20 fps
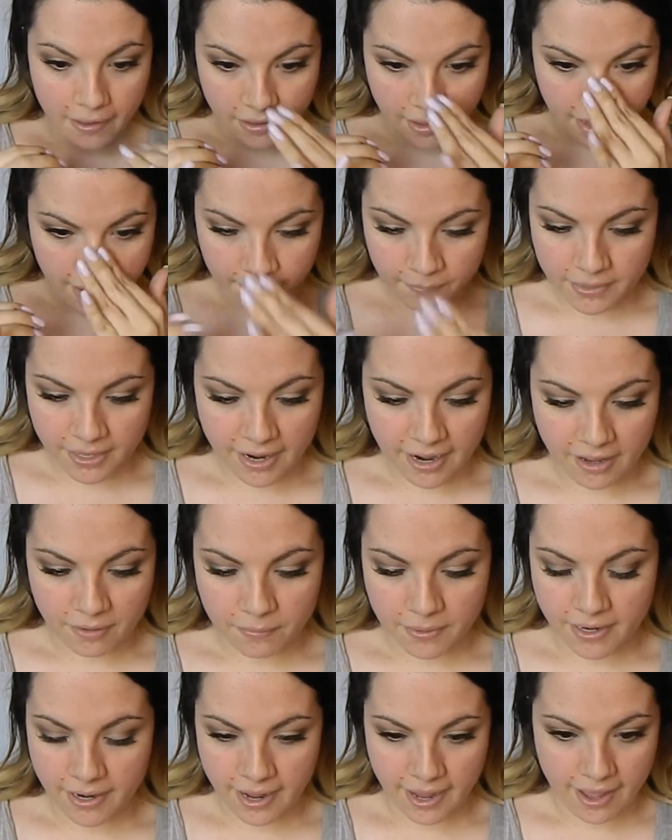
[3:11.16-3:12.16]
that I've
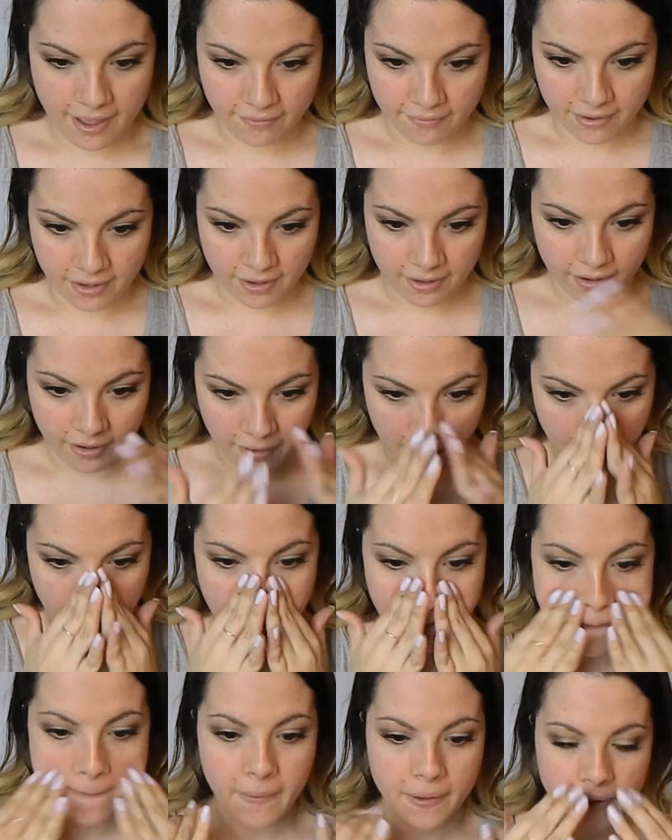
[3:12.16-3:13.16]
been having,
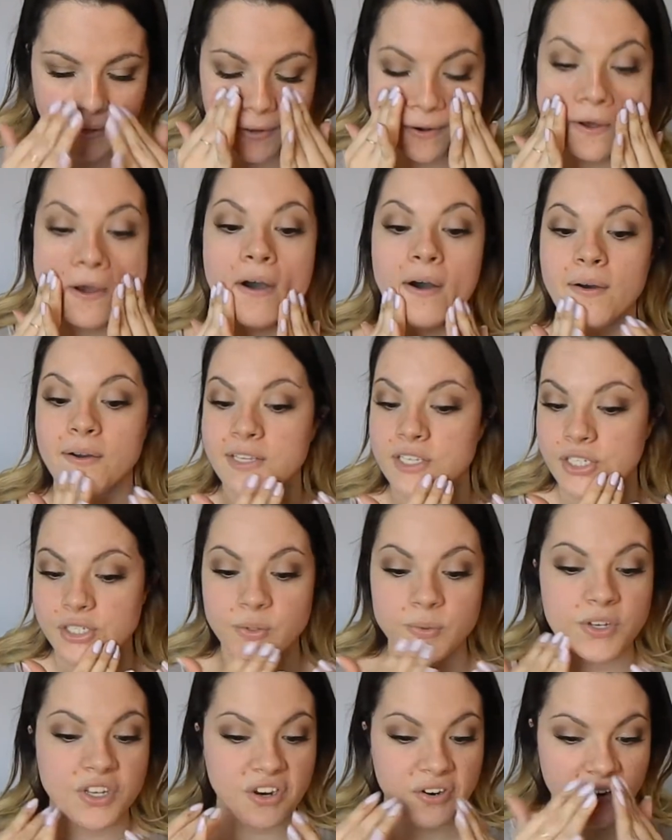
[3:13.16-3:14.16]
you know,
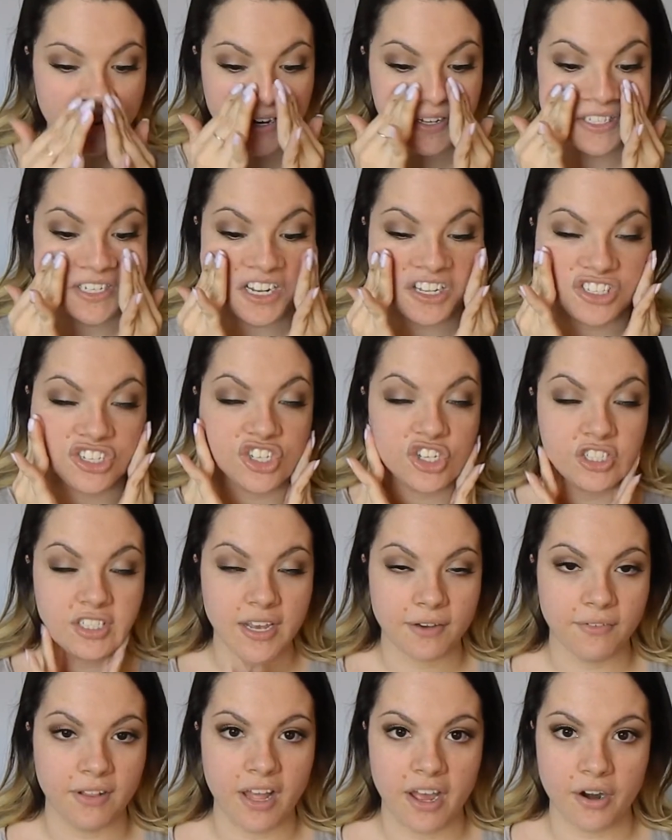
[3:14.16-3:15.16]
just when you're an adult, you just
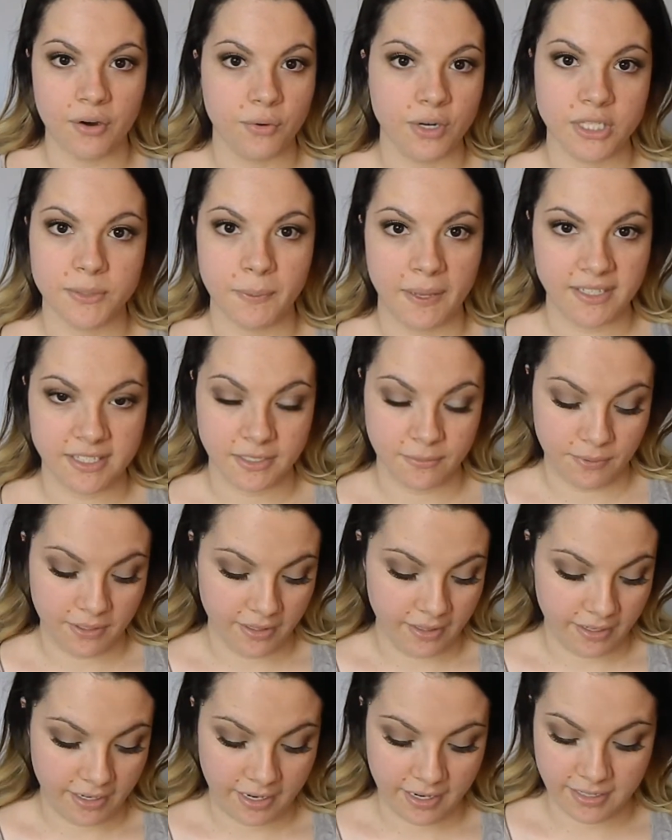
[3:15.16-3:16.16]
have a lot of
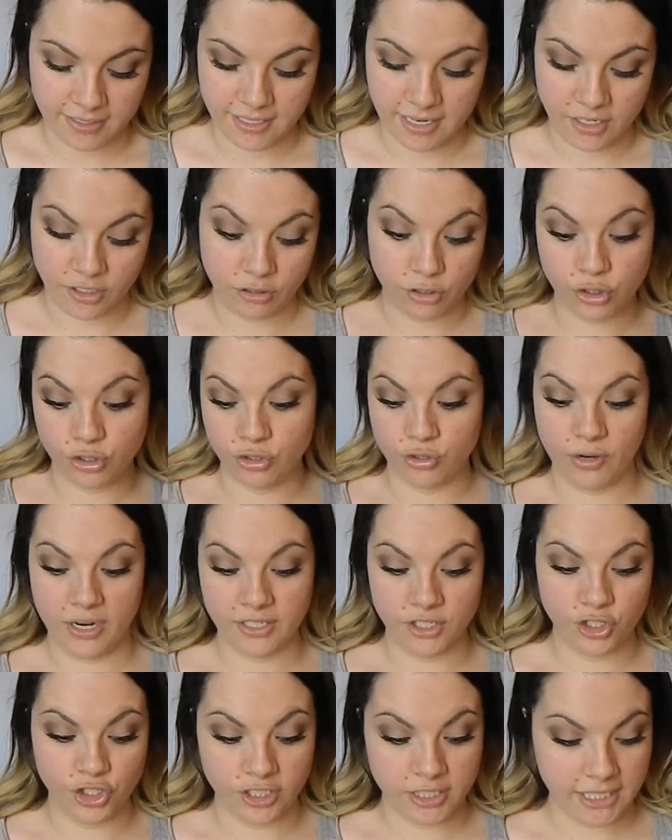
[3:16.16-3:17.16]
responsibilities and
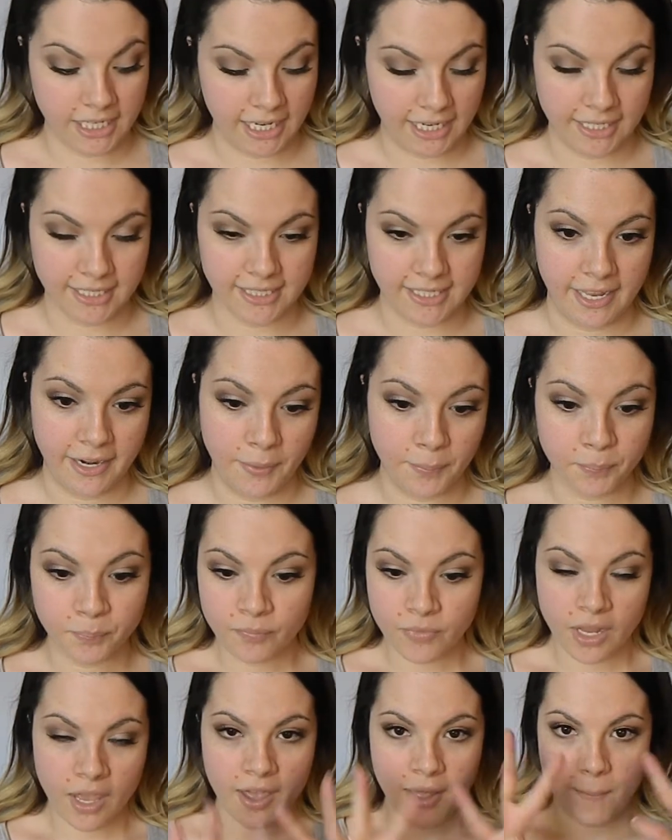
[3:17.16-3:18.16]
stress just kicks in.
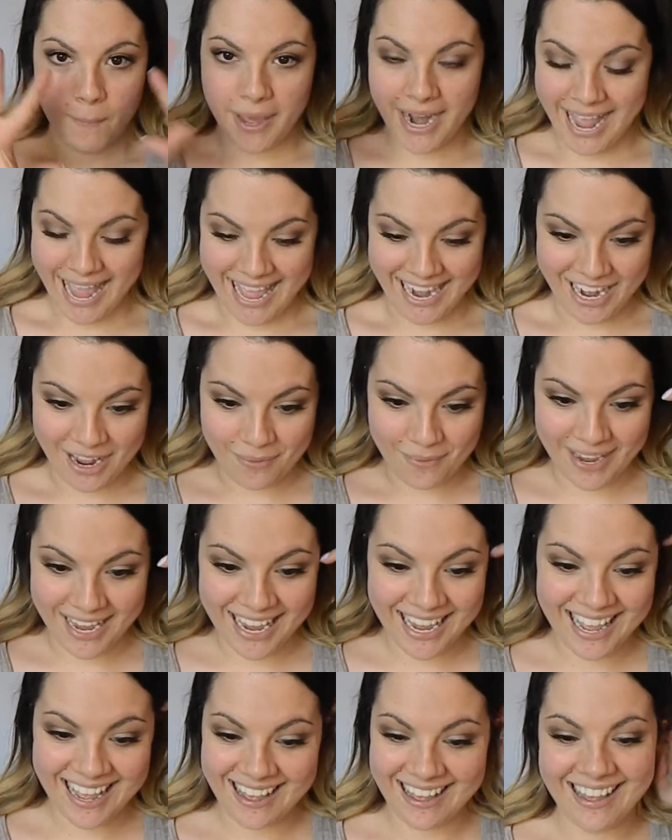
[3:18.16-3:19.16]
But
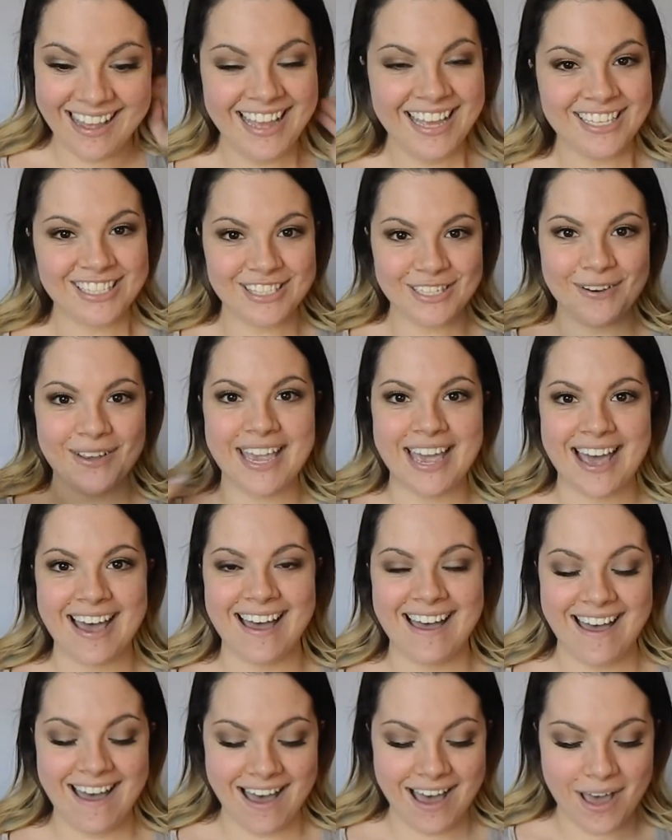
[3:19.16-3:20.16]
anyway, so
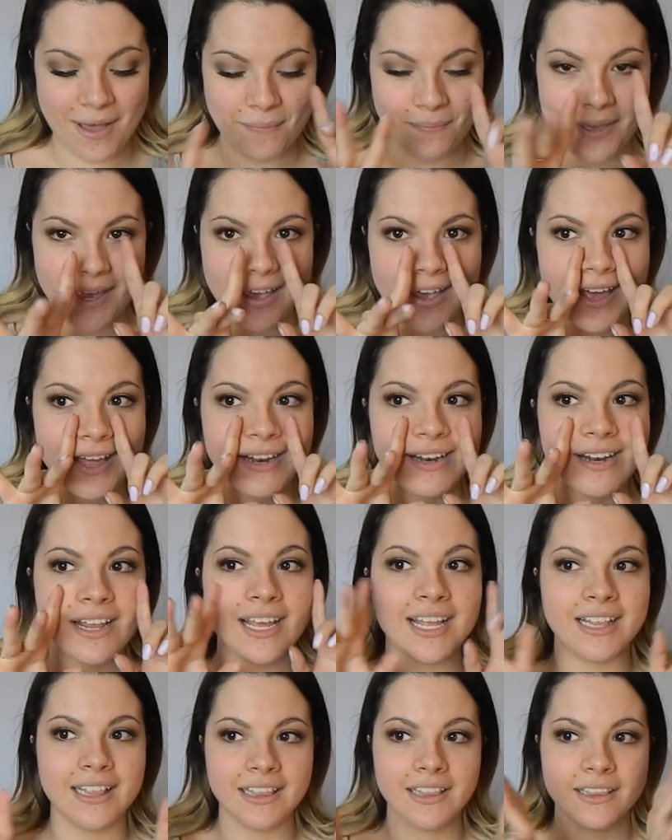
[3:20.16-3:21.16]
yeah,
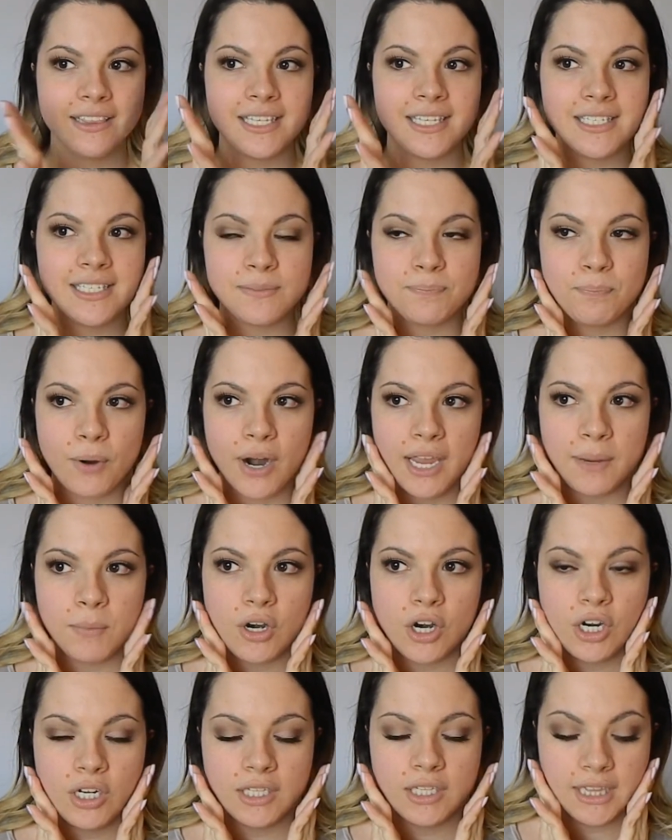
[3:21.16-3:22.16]
and this
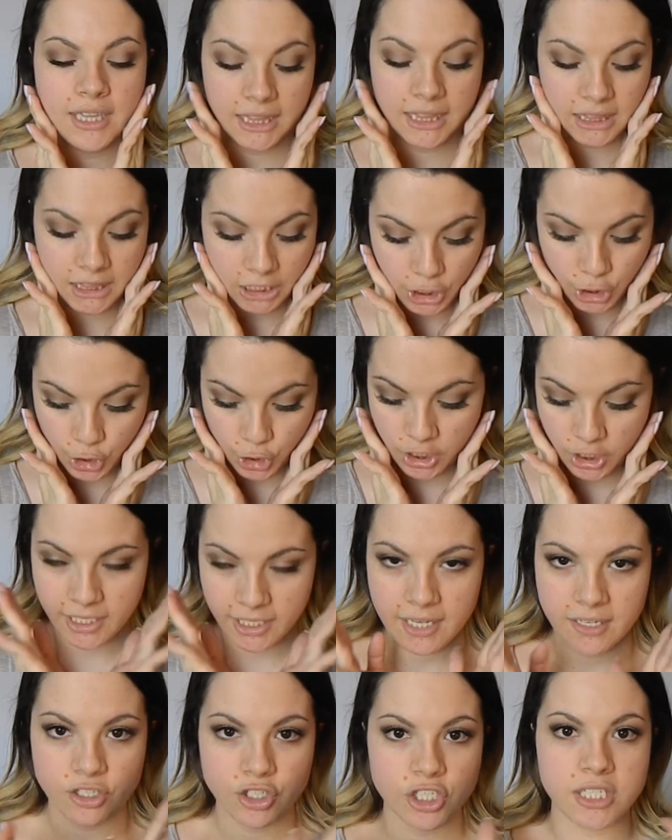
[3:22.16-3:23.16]
primer
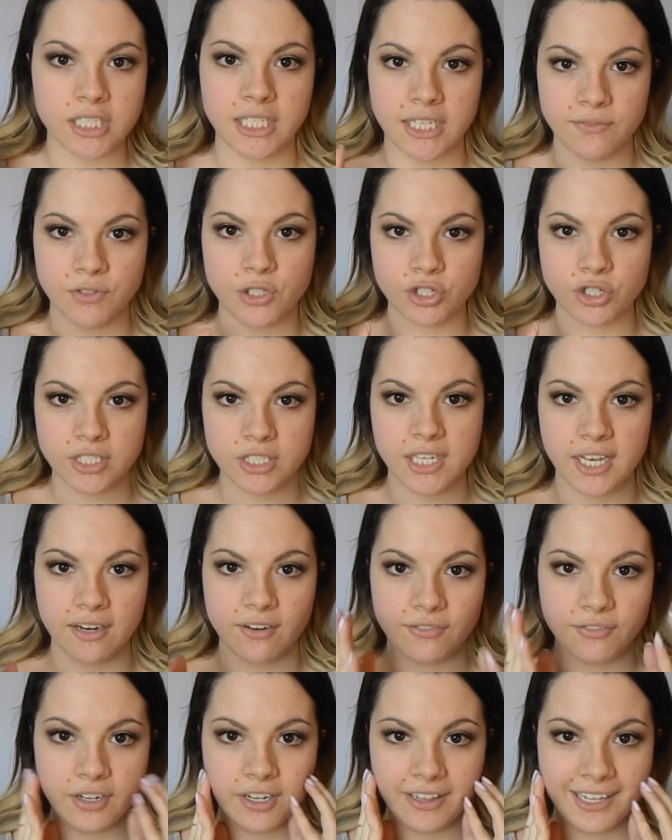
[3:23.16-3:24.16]
literally just leaves your
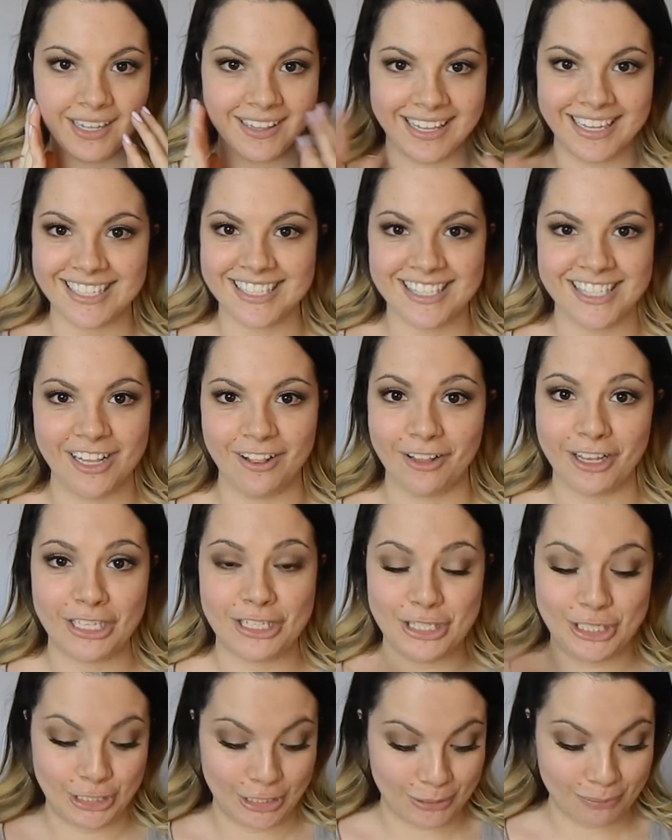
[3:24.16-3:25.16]
skin feeling like silk.
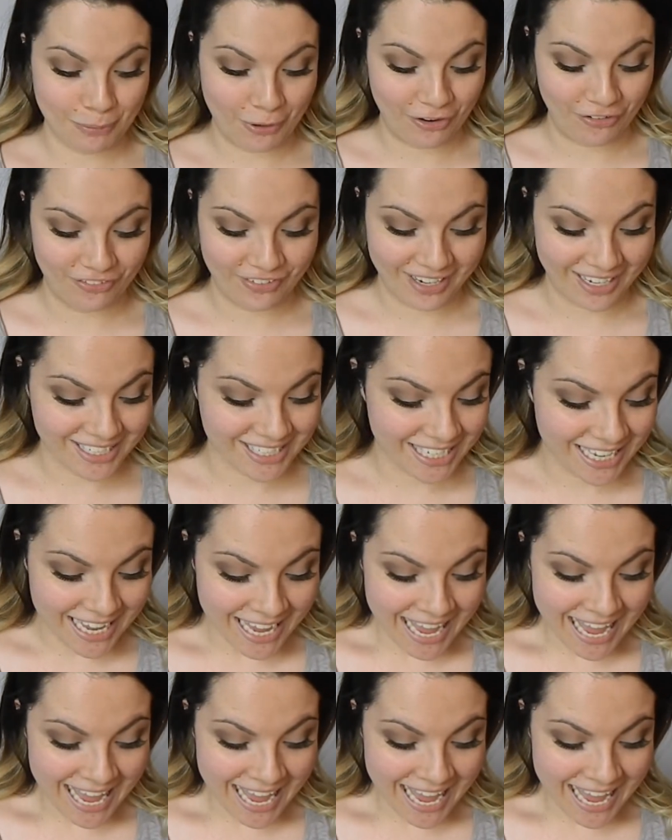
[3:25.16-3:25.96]
It's just perfect.